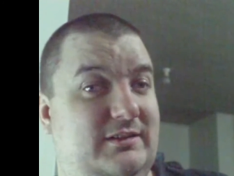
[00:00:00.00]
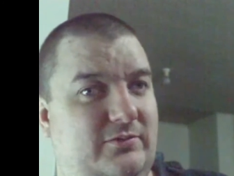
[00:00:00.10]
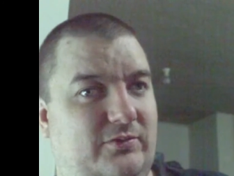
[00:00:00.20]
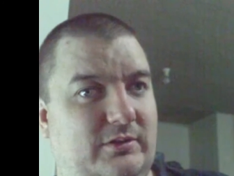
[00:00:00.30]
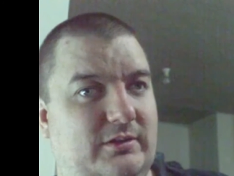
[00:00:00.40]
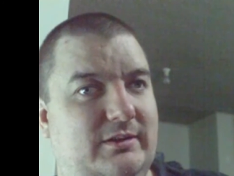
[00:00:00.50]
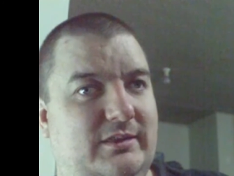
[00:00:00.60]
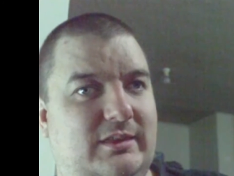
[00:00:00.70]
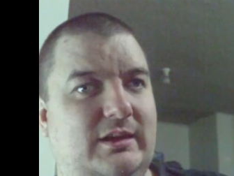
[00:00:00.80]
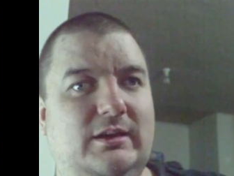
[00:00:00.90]
a different
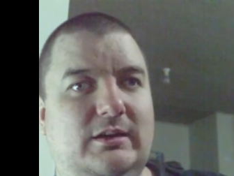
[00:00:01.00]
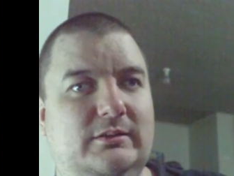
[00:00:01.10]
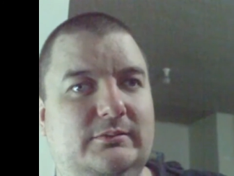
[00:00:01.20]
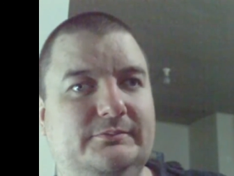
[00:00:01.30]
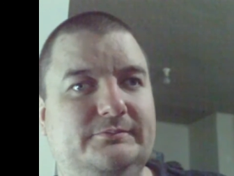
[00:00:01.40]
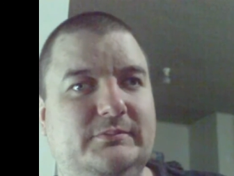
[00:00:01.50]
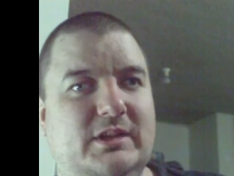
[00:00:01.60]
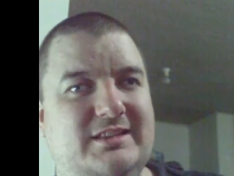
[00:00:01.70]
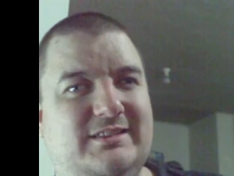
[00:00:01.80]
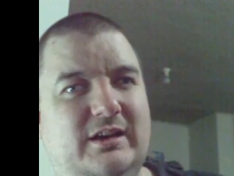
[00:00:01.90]
thing.
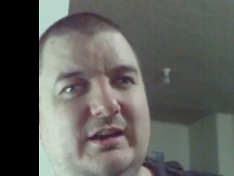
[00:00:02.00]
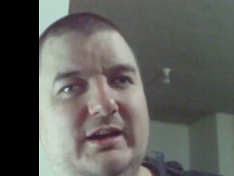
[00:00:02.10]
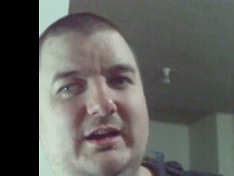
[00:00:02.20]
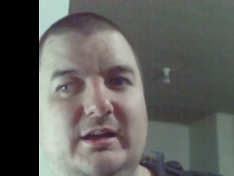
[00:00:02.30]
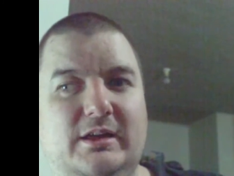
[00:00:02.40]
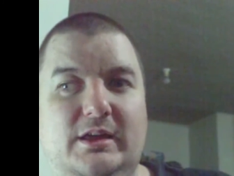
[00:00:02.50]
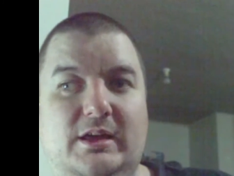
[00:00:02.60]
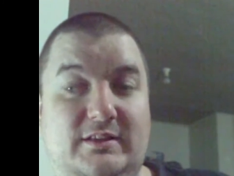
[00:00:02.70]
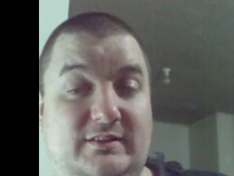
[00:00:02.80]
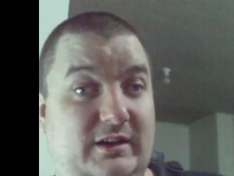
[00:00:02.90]
It's like
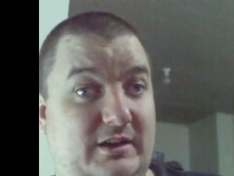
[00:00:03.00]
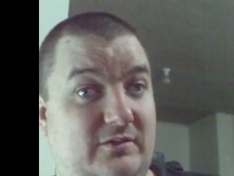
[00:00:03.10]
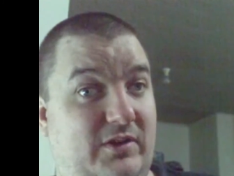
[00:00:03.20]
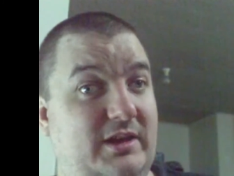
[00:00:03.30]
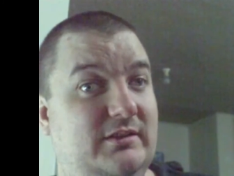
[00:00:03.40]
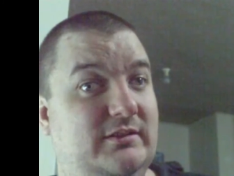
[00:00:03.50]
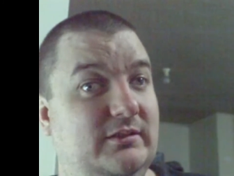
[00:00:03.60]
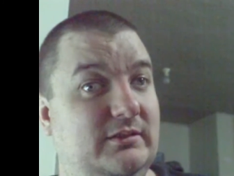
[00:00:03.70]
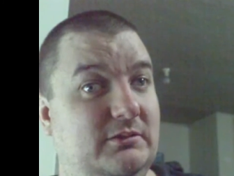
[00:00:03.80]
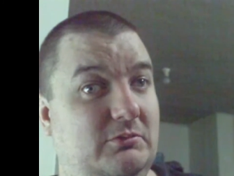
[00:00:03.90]
an
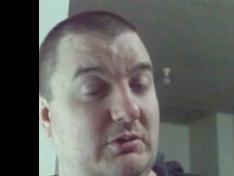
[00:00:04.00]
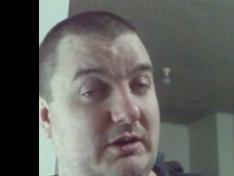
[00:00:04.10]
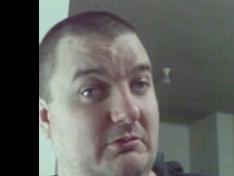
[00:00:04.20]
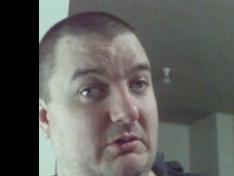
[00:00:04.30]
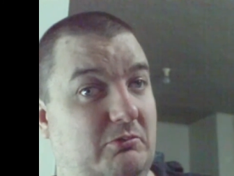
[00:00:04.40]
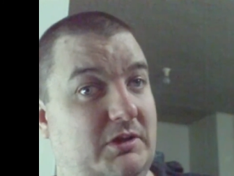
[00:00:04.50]
event where